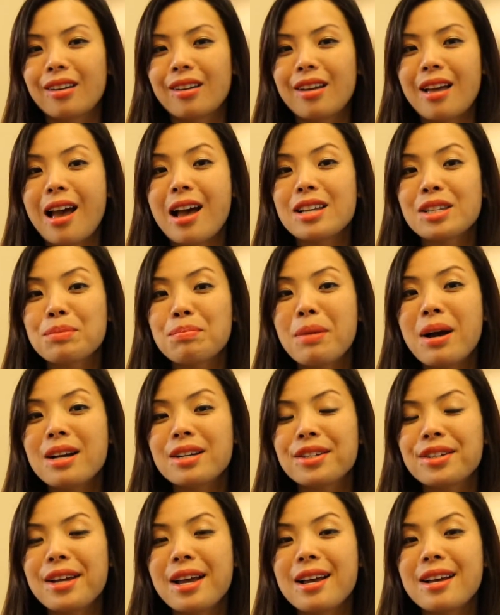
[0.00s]
As much
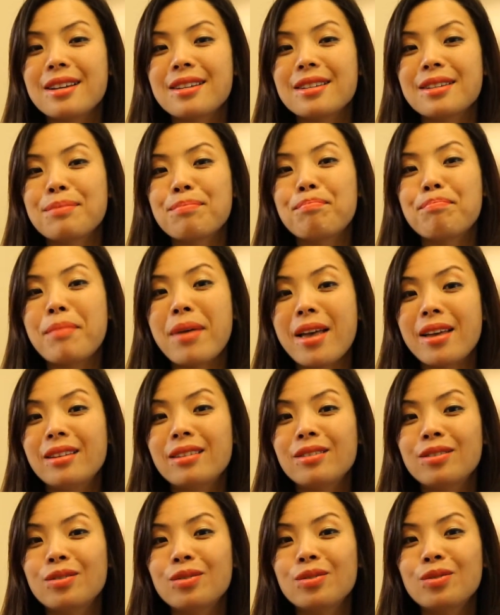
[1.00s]
as
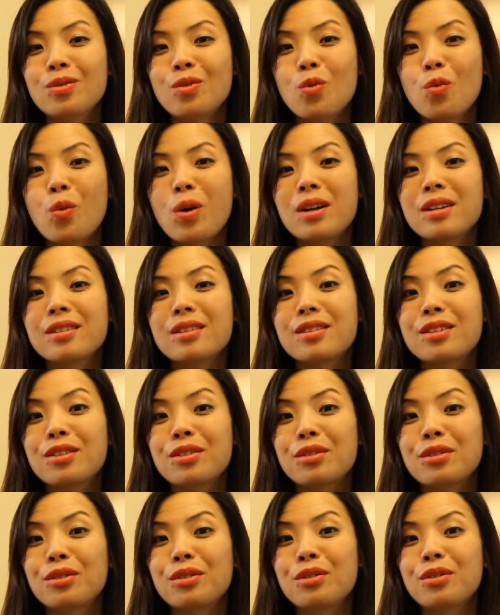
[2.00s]
men want
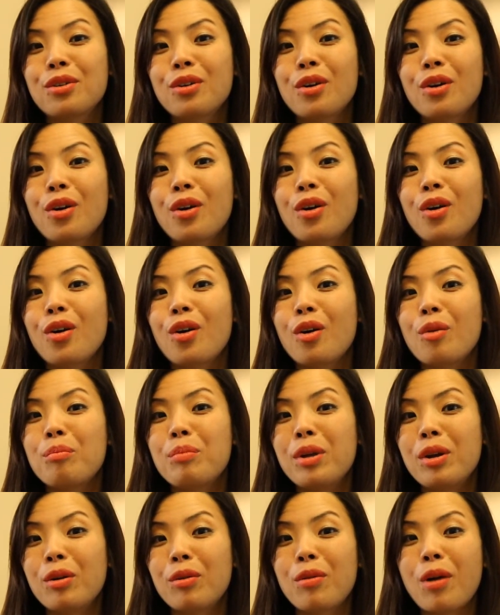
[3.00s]
to
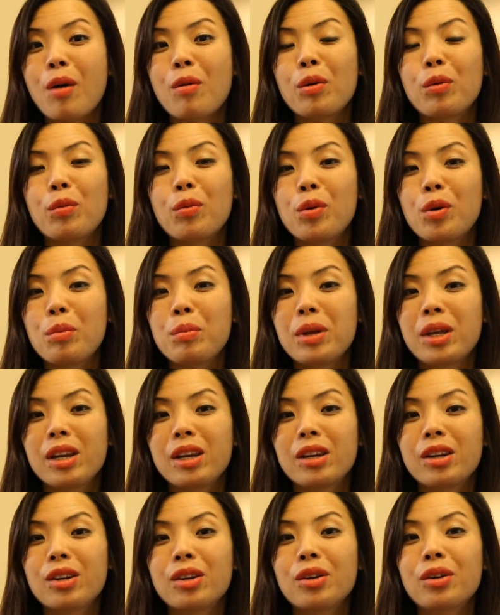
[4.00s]
be around with
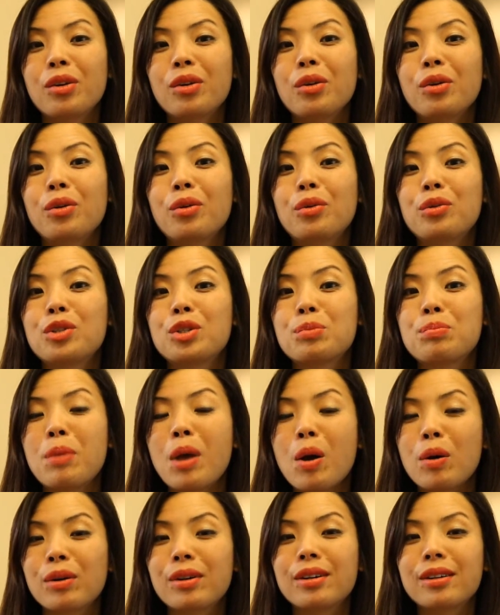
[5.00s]
women who
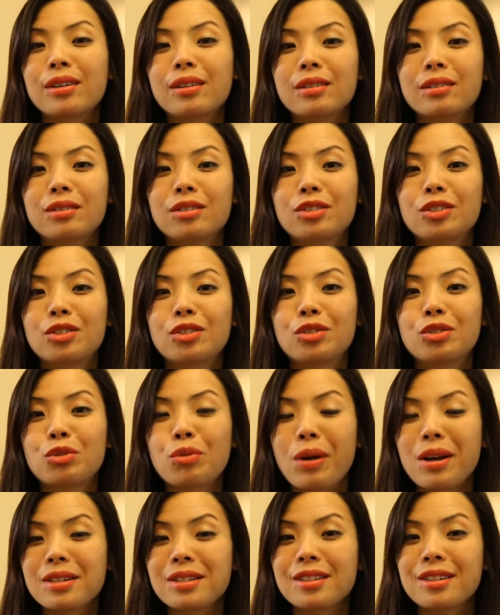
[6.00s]
smell good,
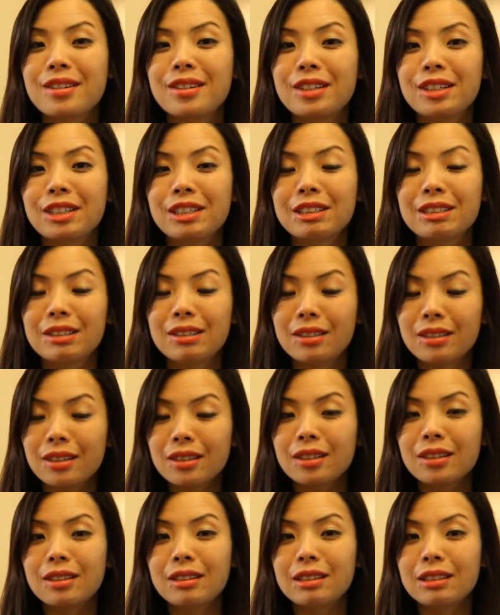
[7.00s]
dress good,
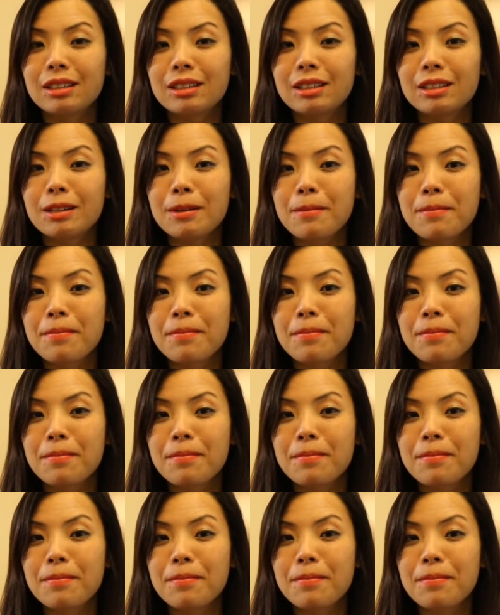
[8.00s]
look good,